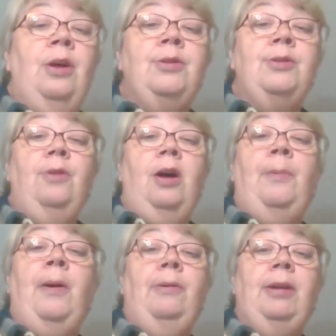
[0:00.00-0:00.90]
are all
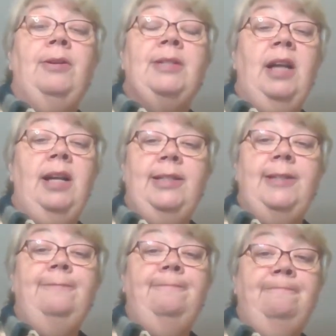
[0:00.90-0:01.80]
polio signs.
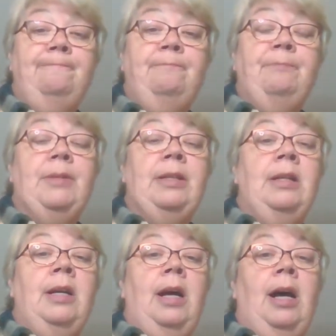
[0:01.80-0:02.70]

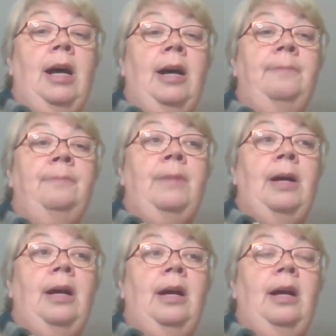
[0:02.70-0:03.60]
Um,
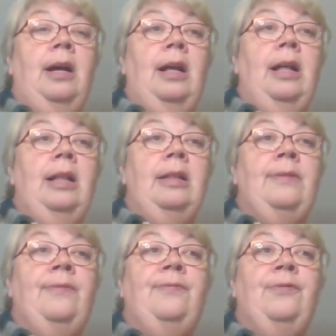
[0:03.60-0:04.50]
the
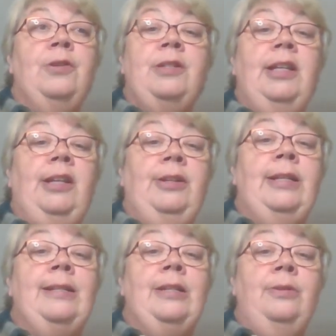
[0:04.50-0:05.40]
first thing you need to
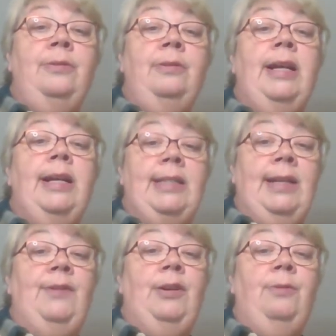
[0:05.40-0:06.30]
do is
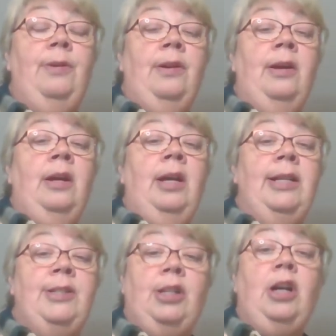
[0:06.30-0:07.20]

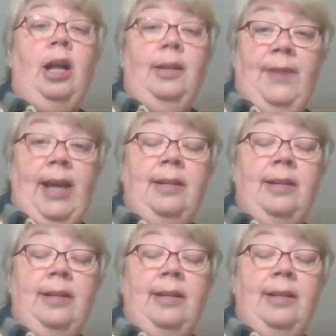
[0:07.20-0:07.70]
to call a vet